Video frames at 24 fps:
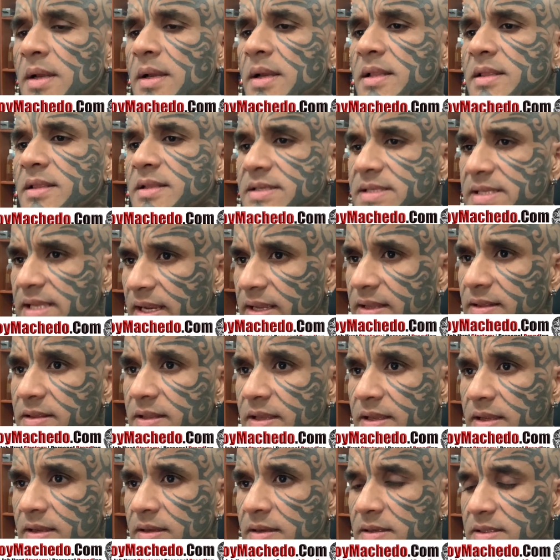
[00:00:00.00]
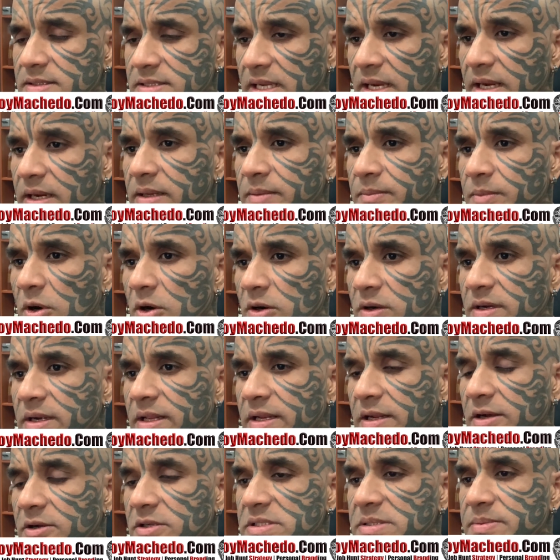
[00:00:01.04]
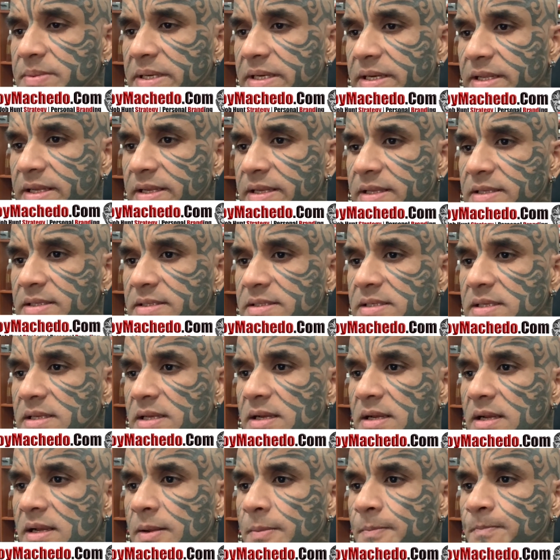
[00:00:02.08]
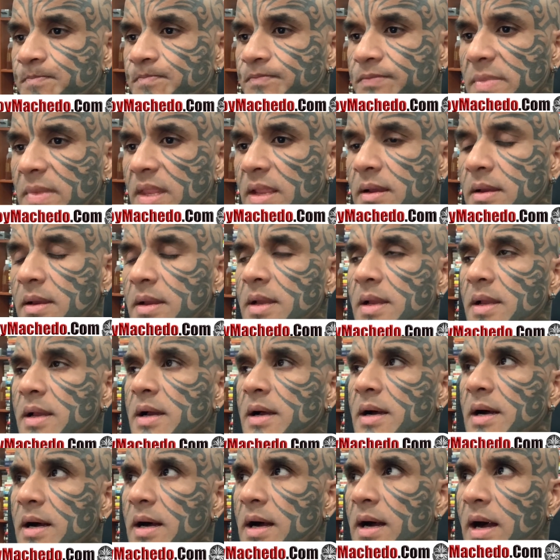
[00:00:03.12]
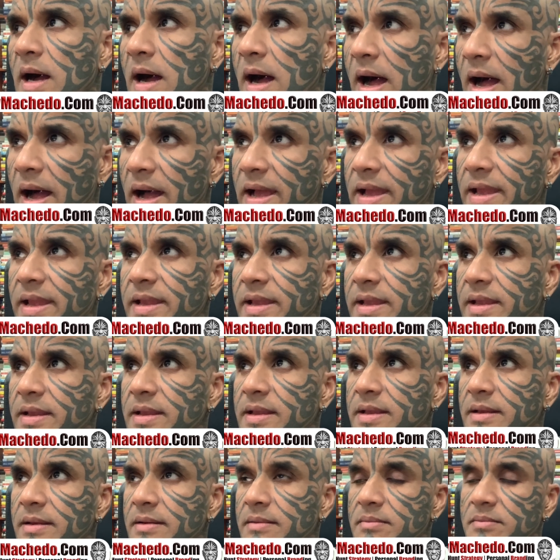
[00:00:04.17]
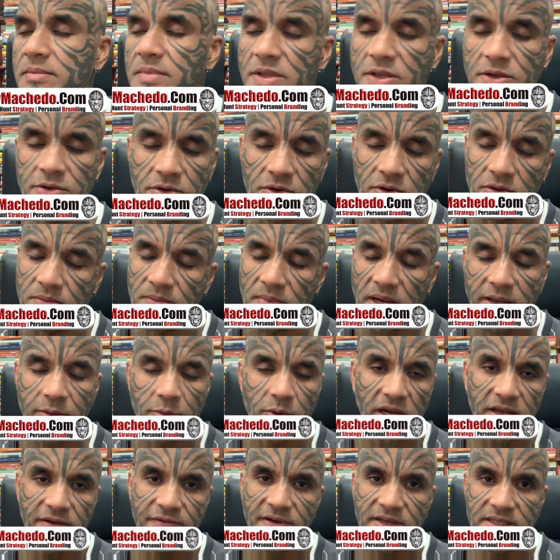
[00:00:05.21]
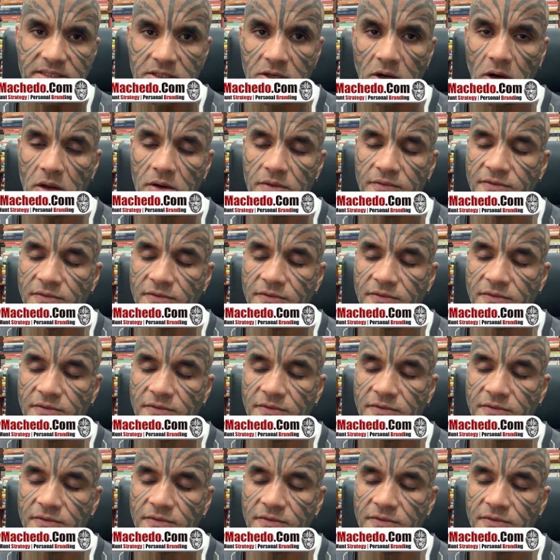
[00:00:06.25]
The second thing, a second important announcement is uh, I, you know, my wife has gone